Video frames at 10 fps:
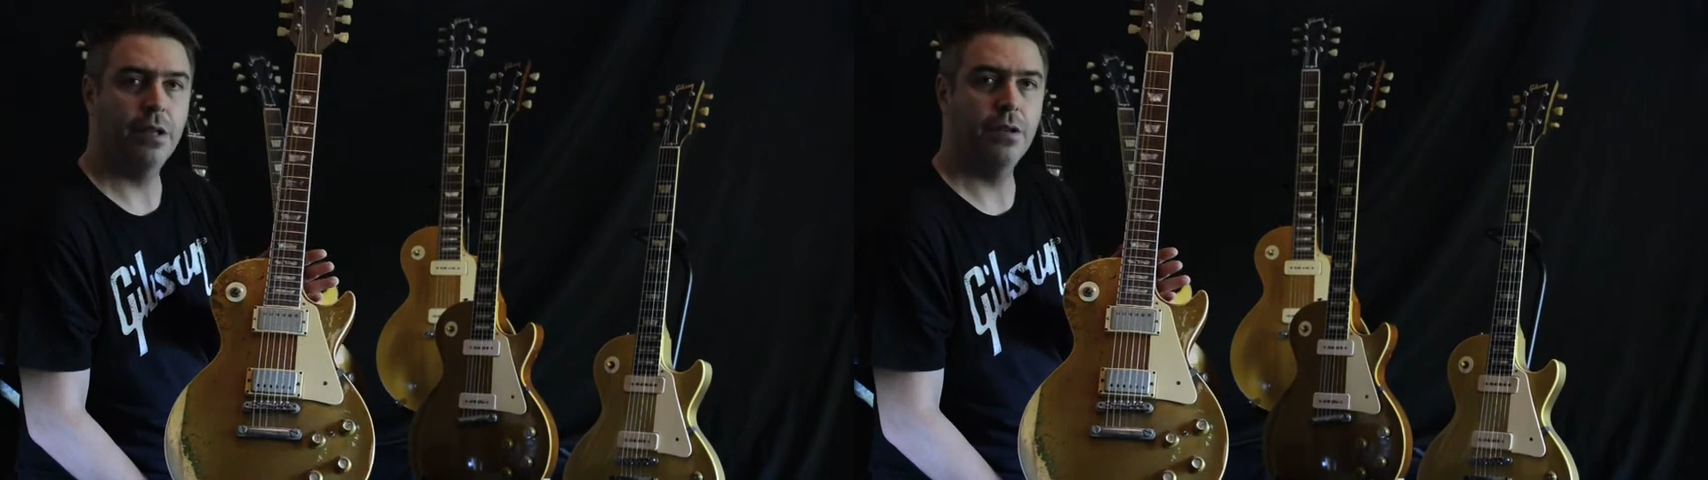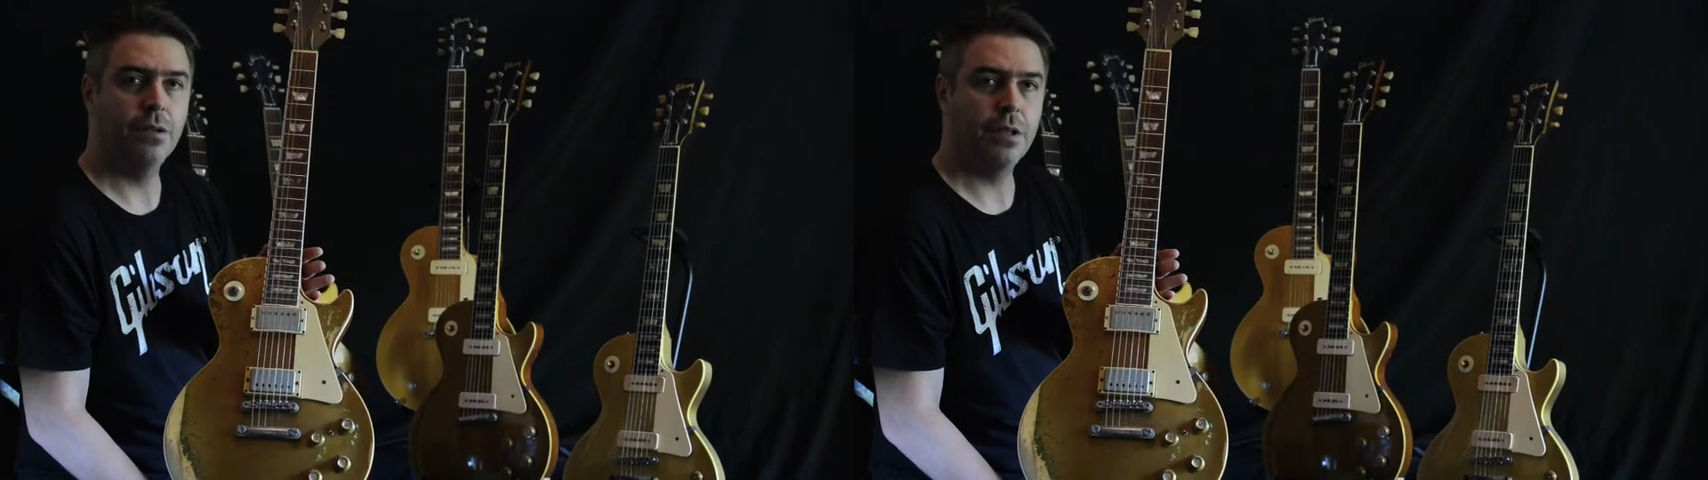
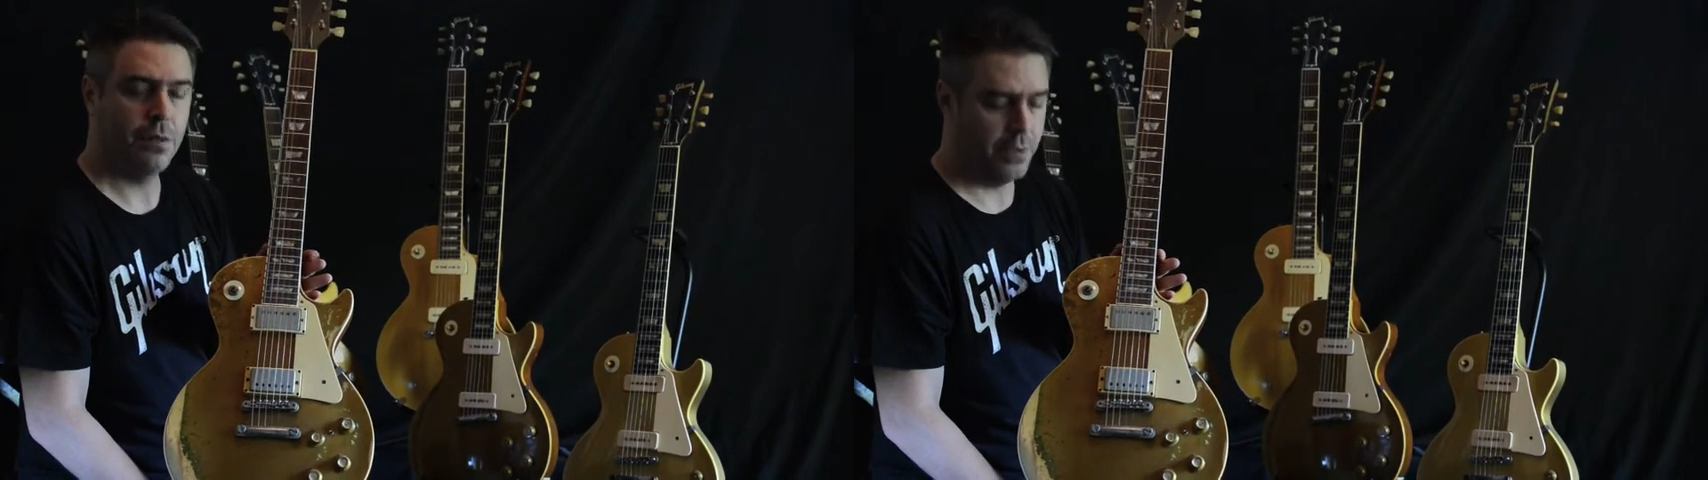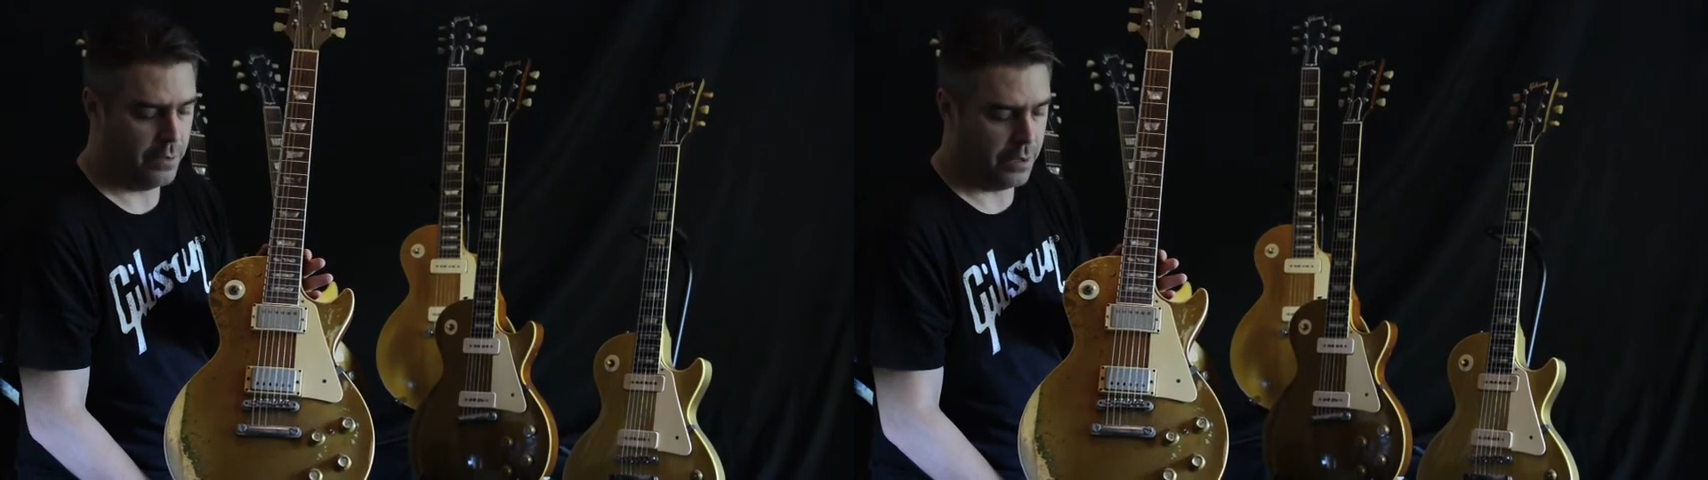used
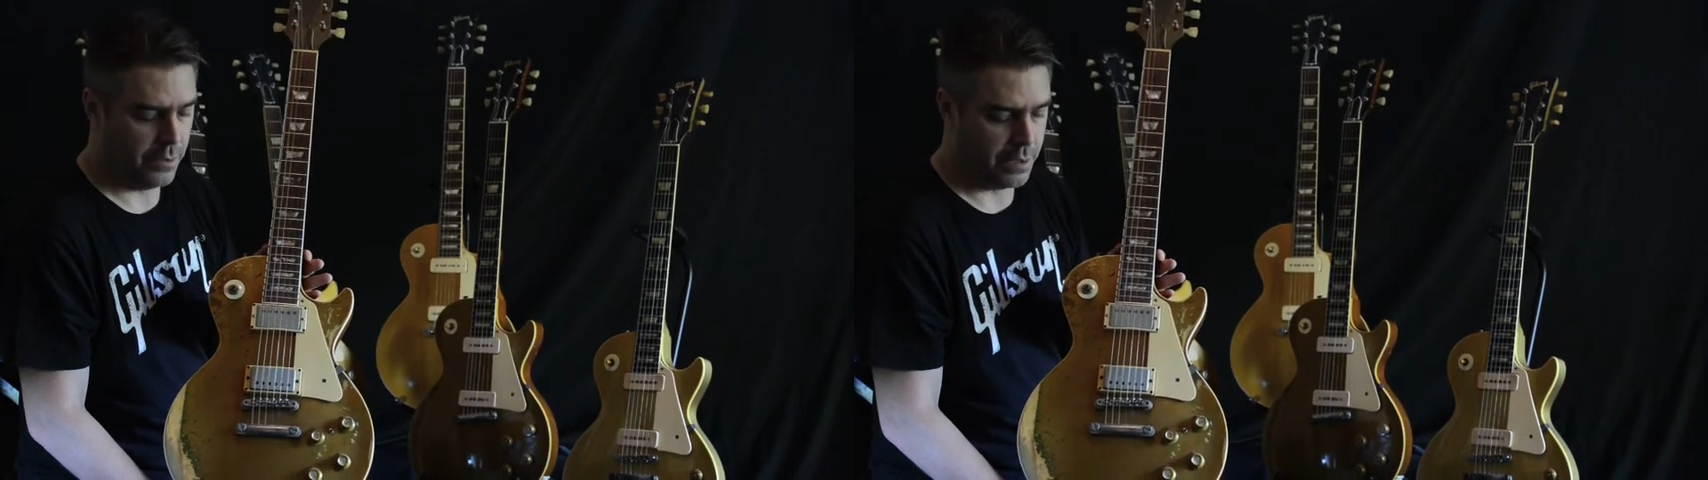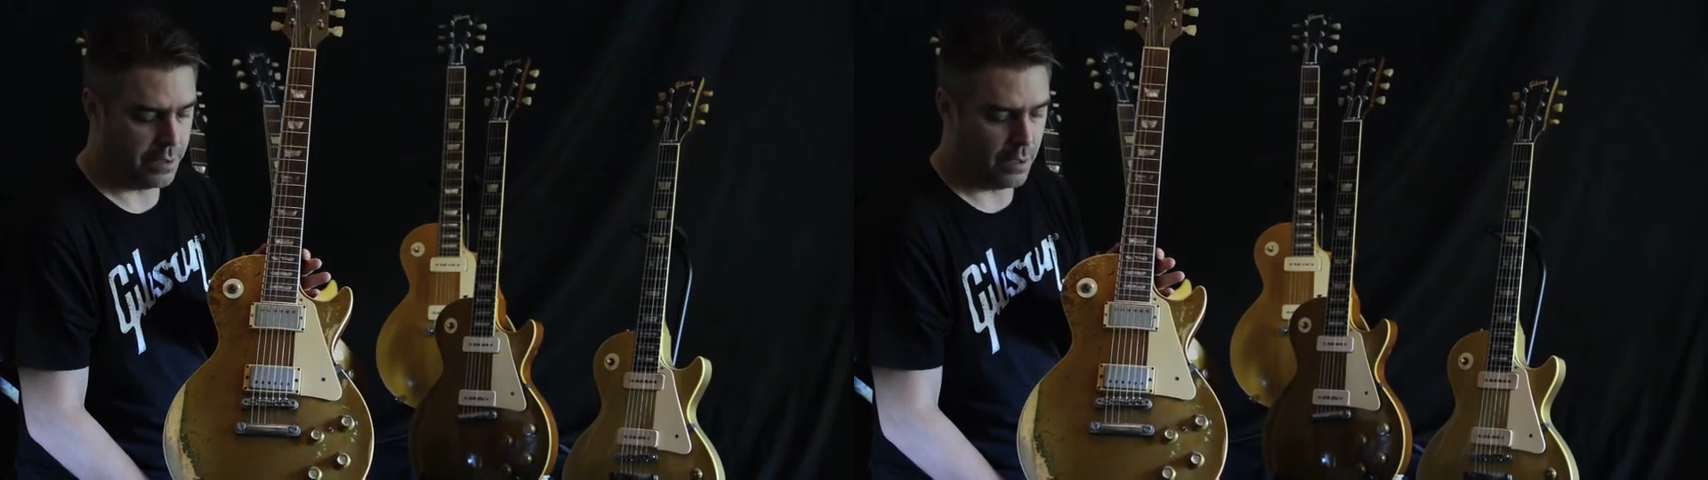studio
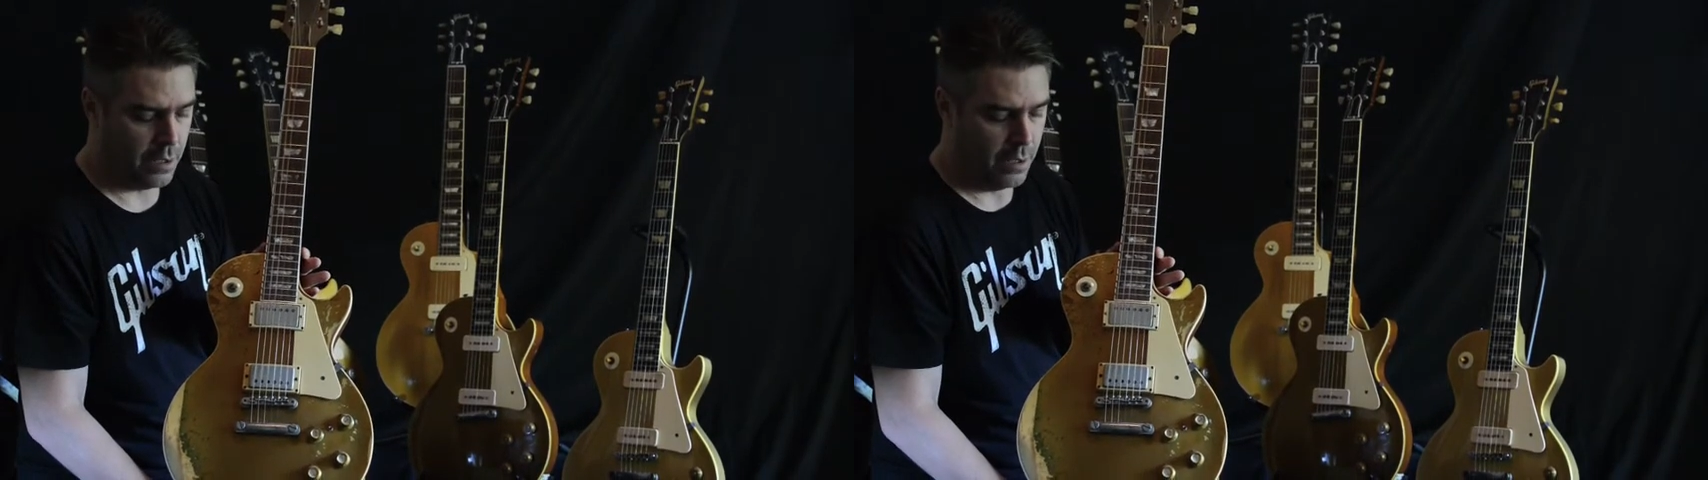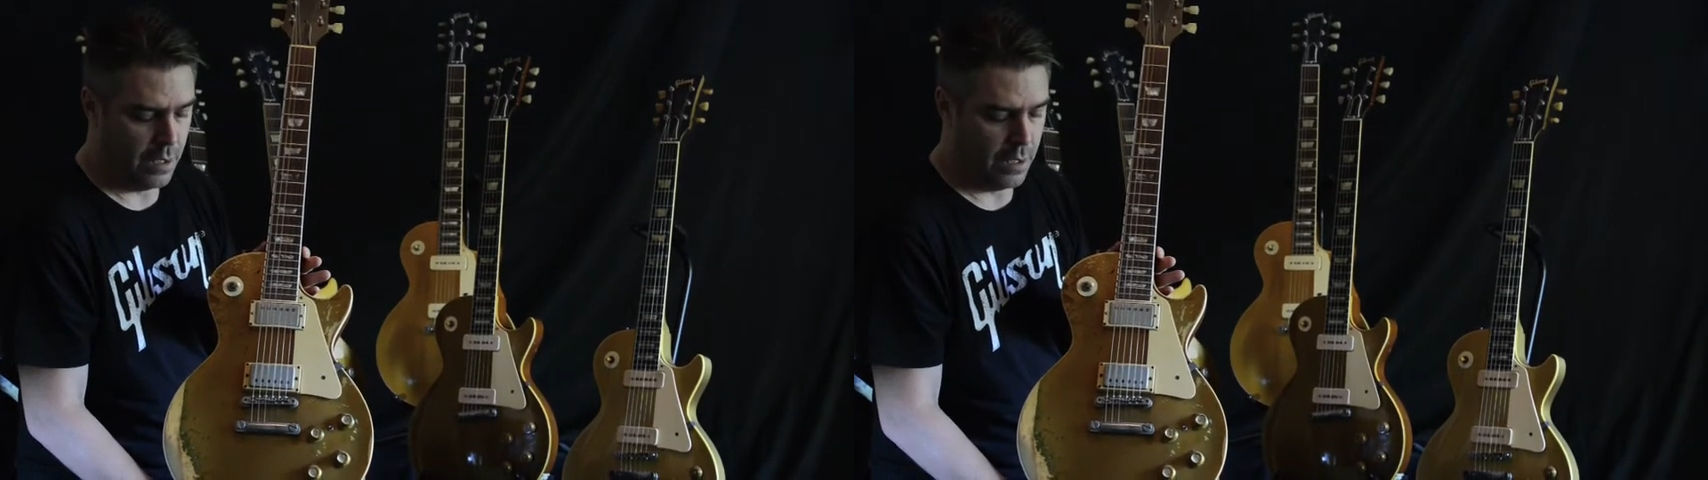guitar.